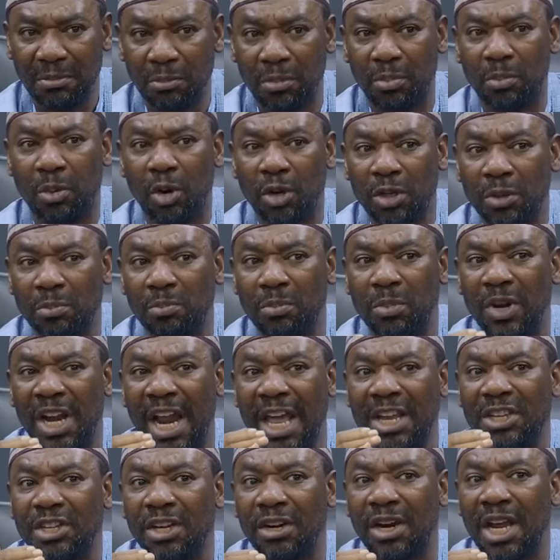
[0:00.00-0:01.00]
But
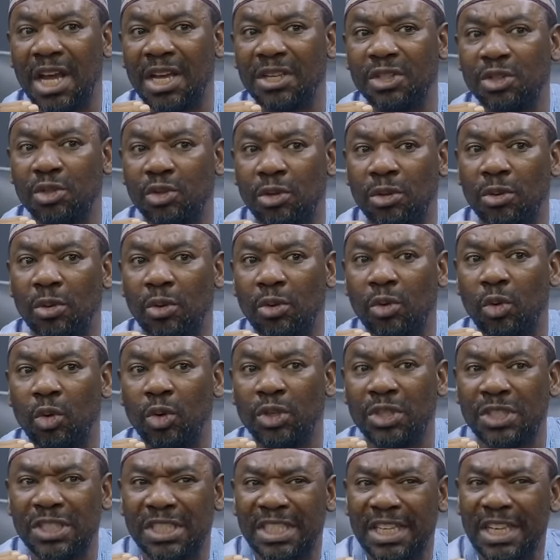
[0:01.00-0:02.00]
Nigerians no
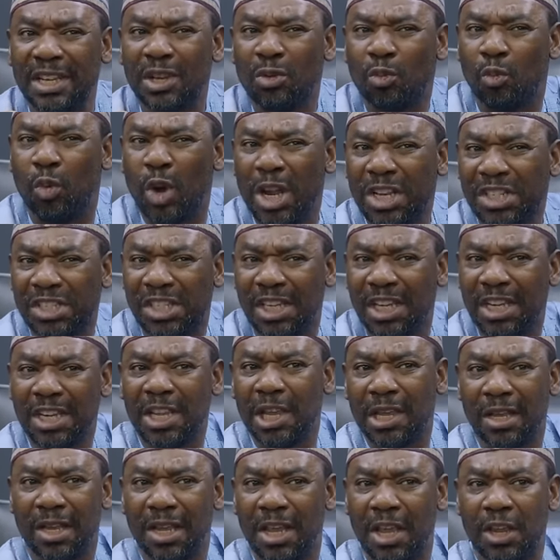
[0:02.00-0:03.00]
go see.
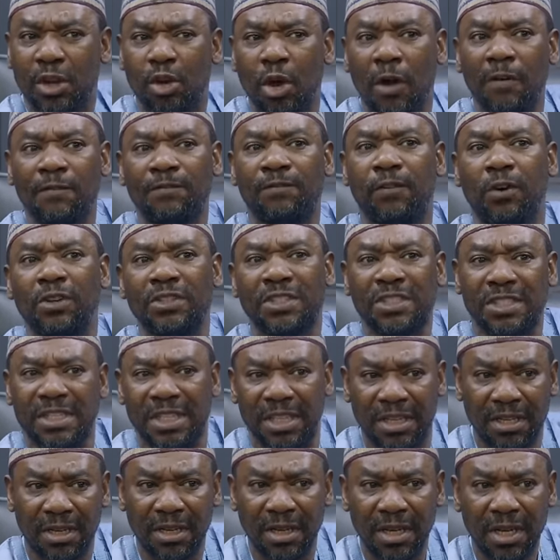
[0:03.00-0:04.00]
Waiting he don't
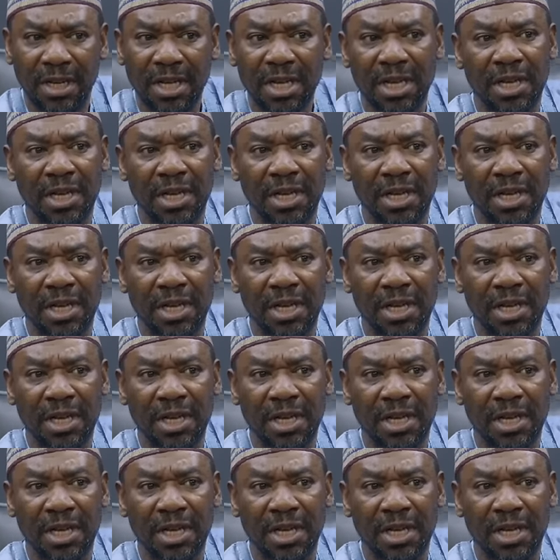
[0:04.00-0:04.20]
foresee.